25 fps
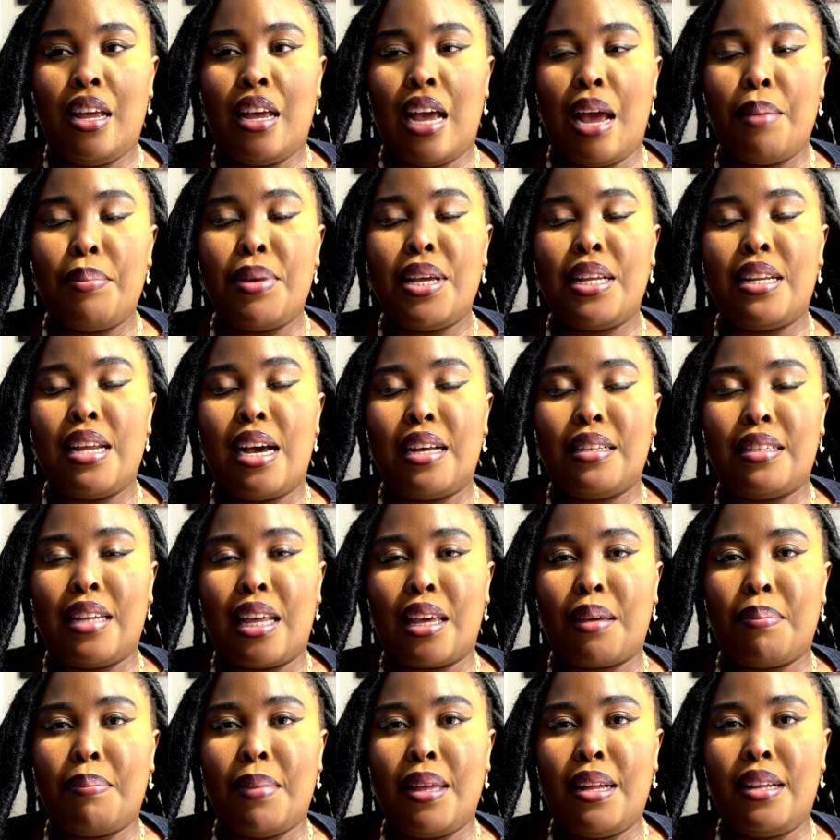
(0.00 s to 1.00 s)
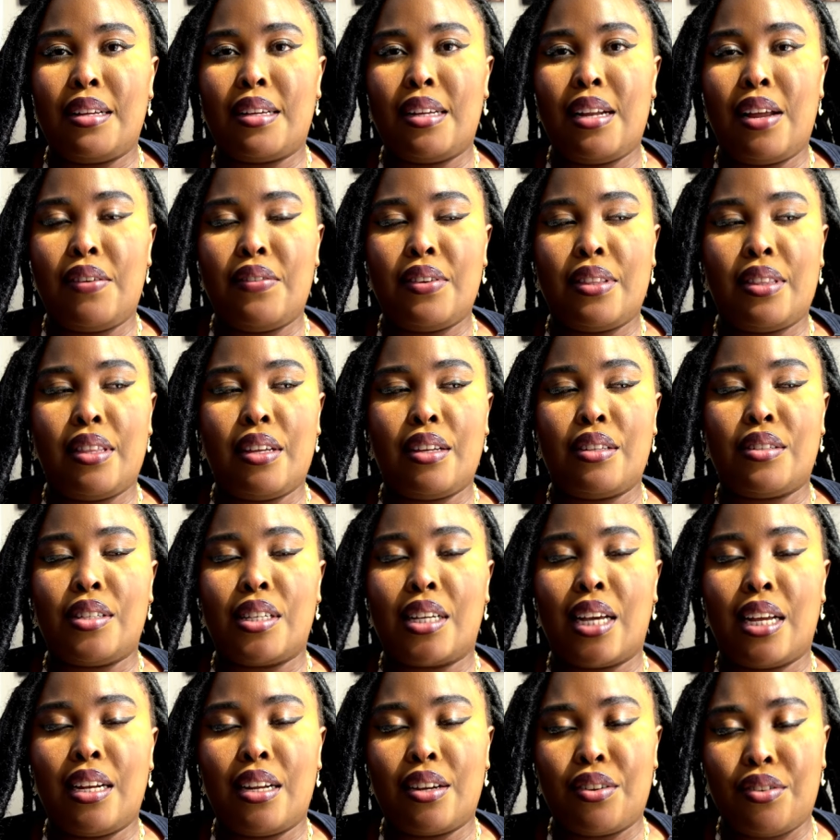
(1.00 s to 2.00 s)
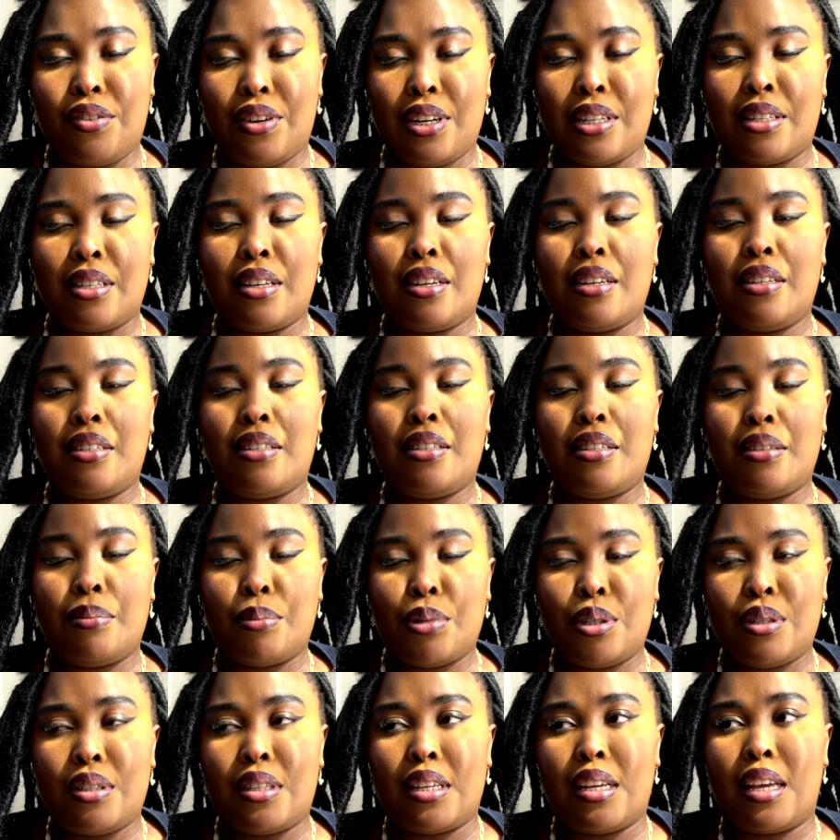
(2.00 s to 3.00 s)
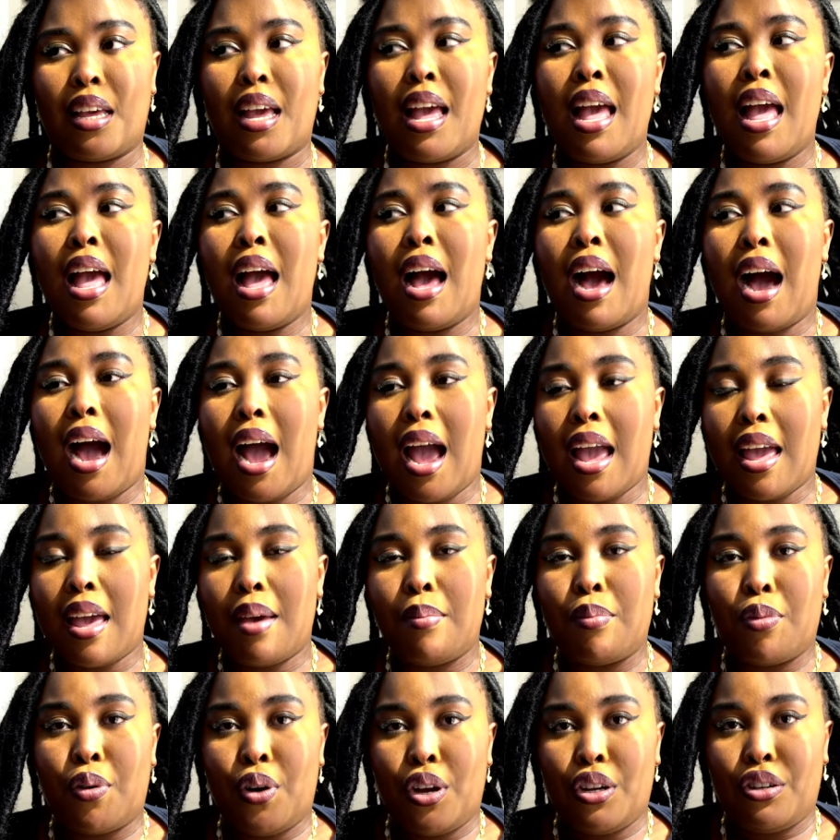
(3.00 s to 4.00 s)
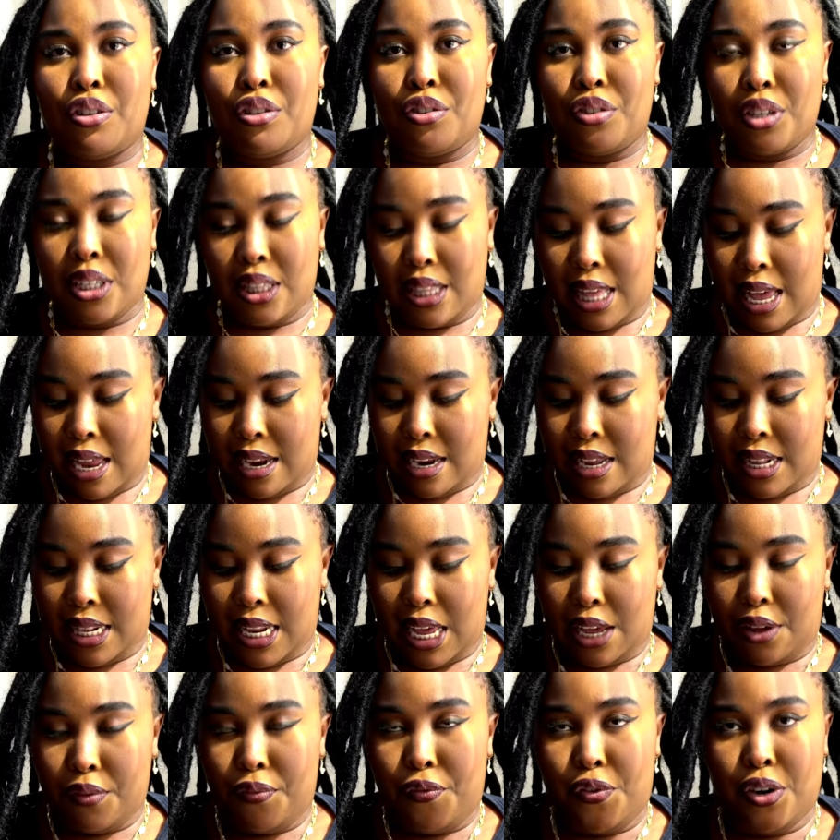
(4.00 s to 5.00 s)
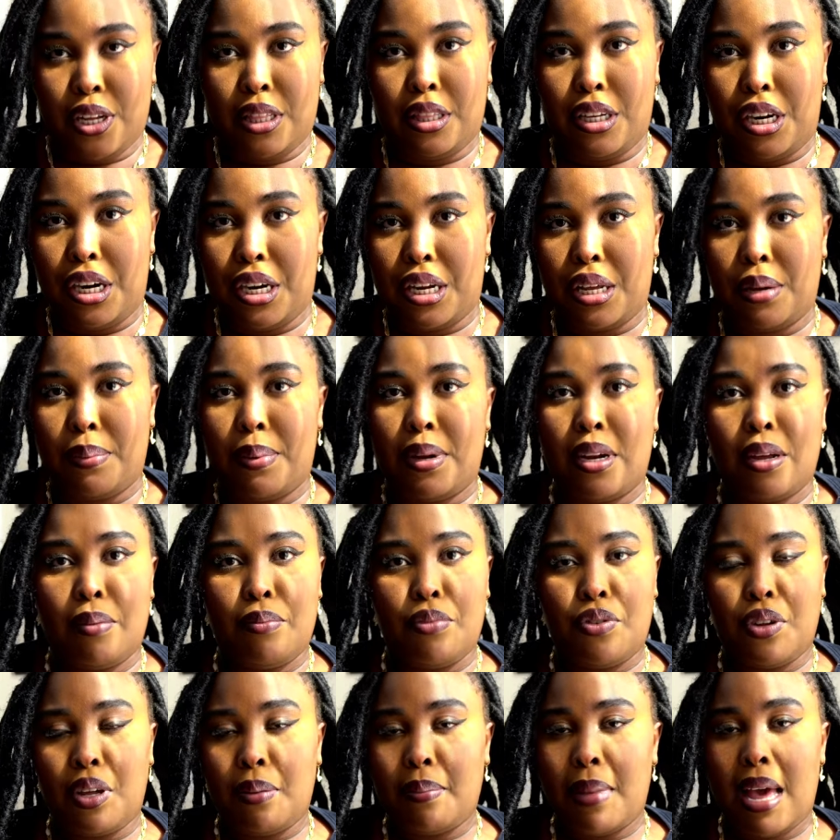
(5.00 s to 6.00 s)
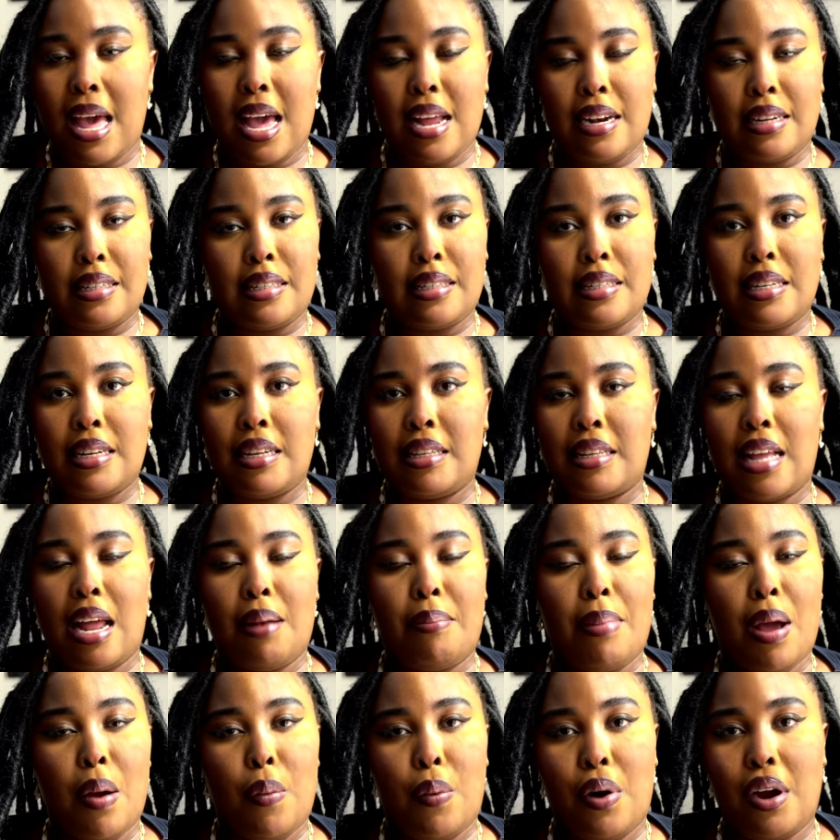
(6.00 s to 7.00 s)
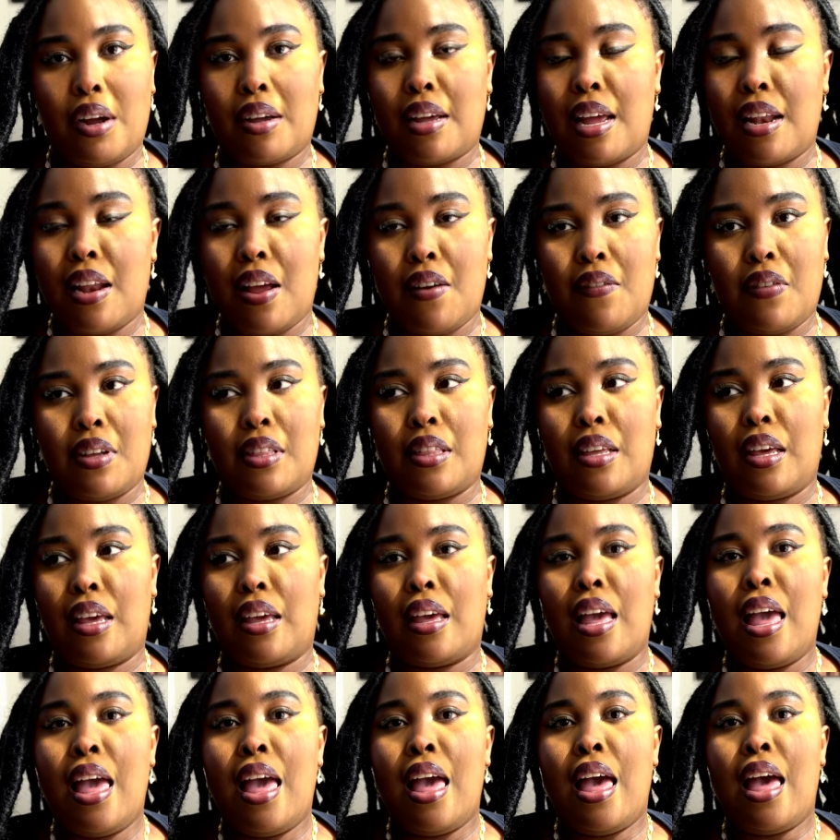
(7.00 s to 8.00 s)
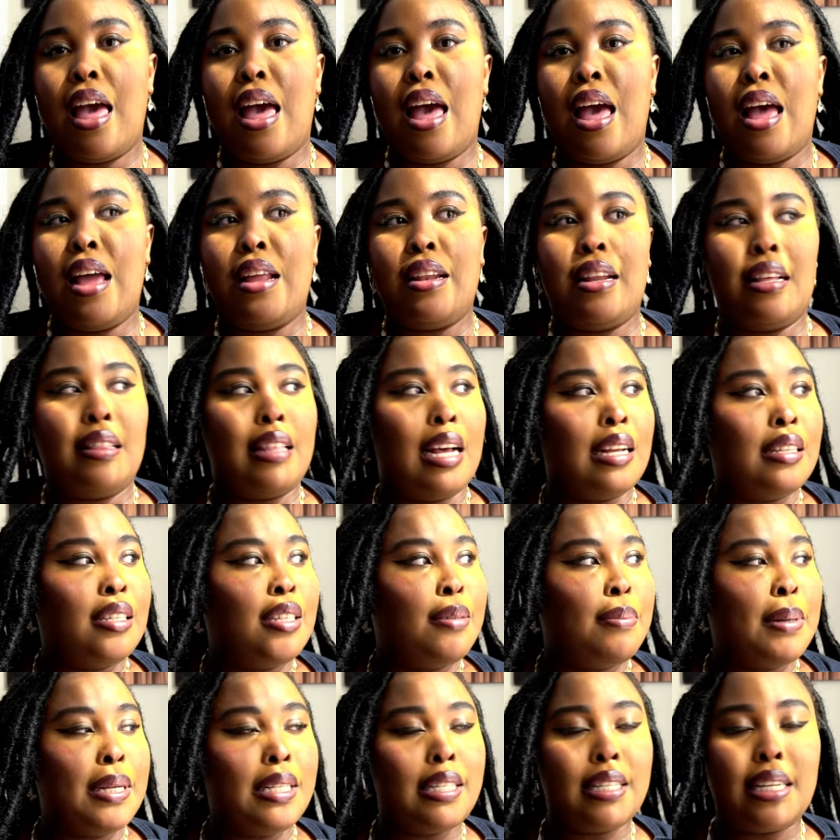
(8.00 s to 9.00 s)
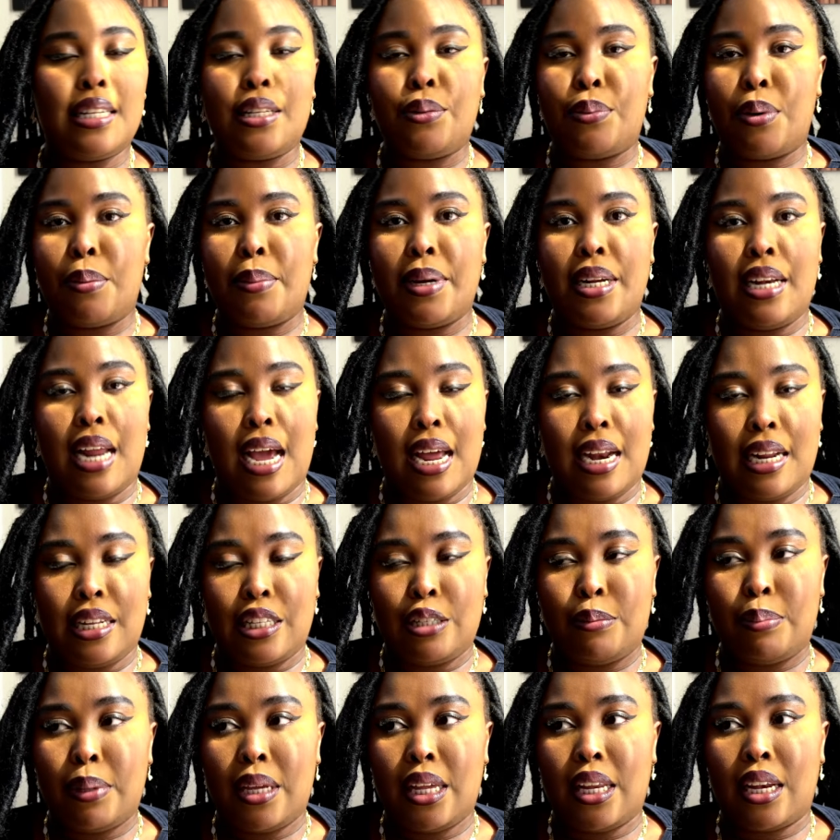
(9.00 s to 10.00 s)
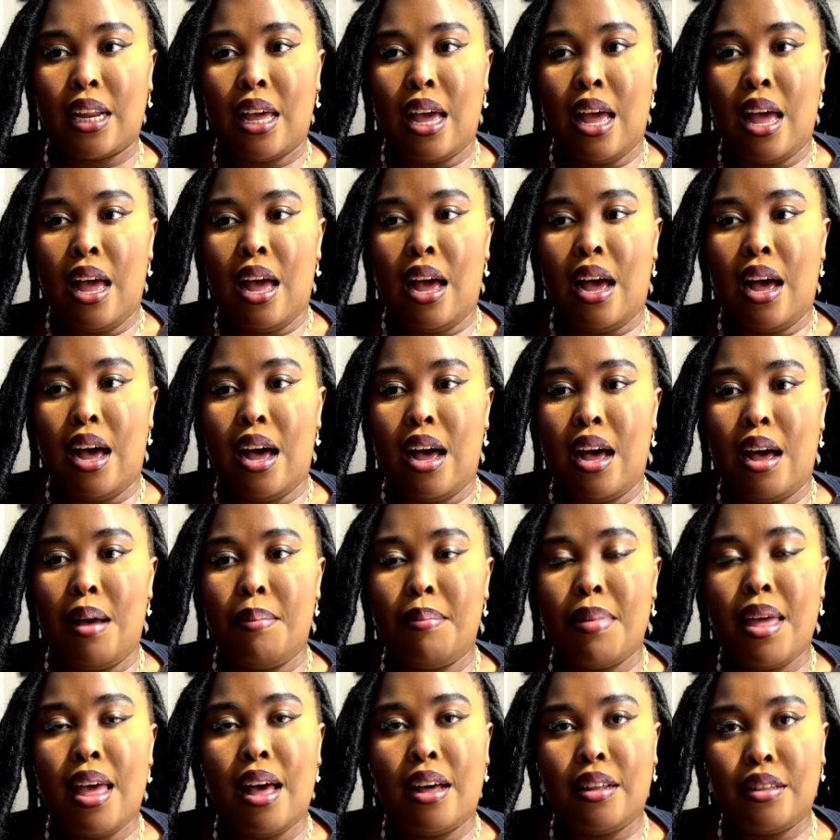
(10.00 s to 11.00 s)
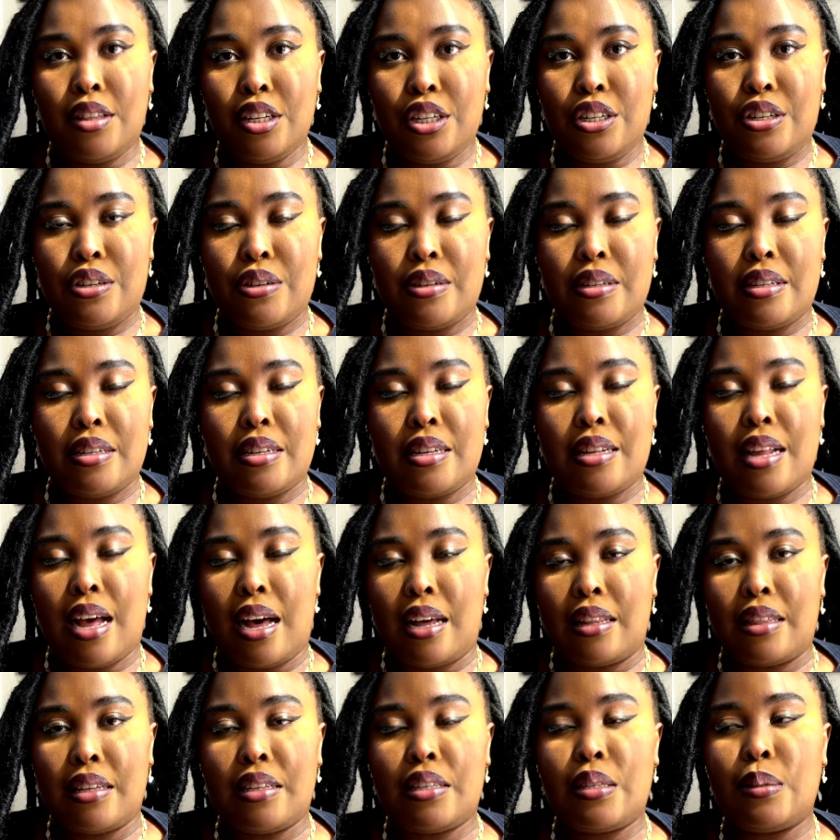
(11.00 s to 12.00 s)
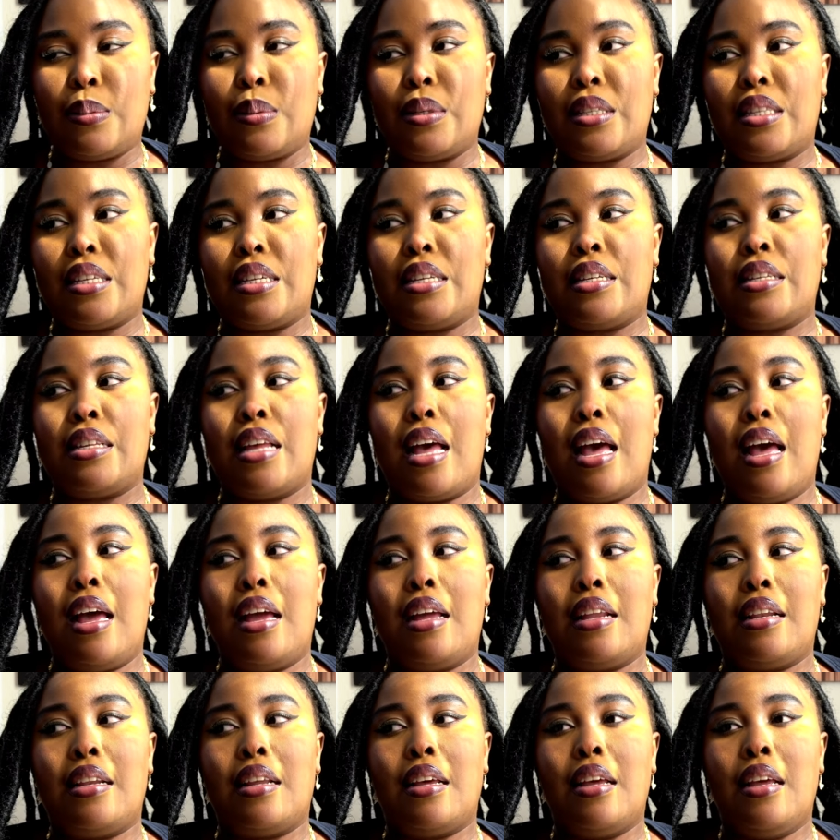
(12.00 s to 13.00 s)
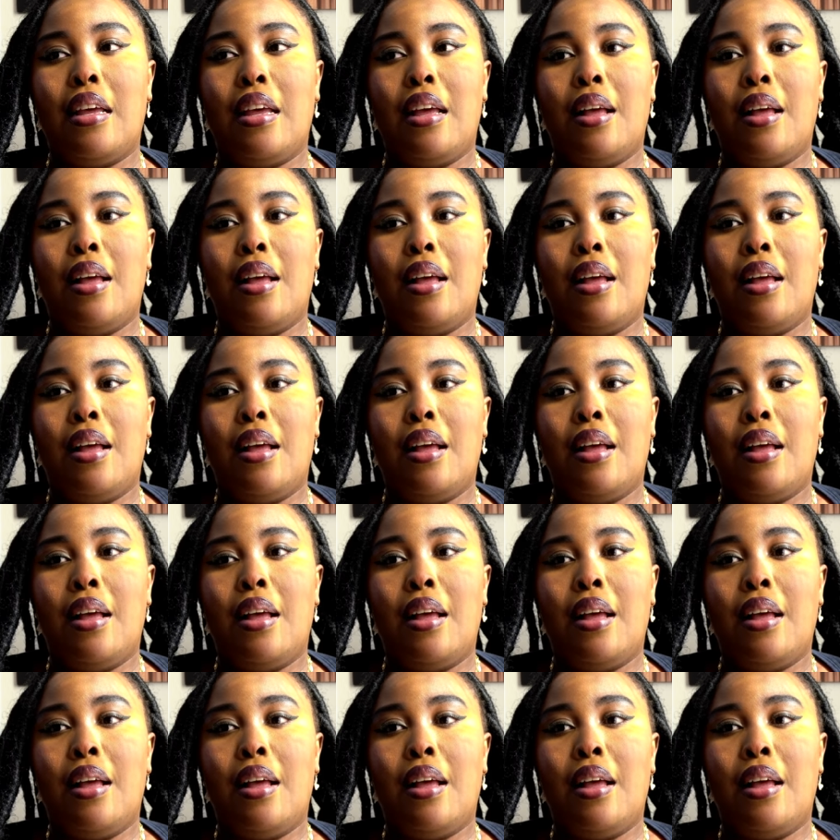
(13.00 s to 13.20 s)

I mean, it has like milk and everything, so it kind of creates a smoothie. I am going to drink that at like 4:30 when I'm doing my editing and my work and everything. And that's basically what my diet has been. Healthy juices, healthy smoothies, and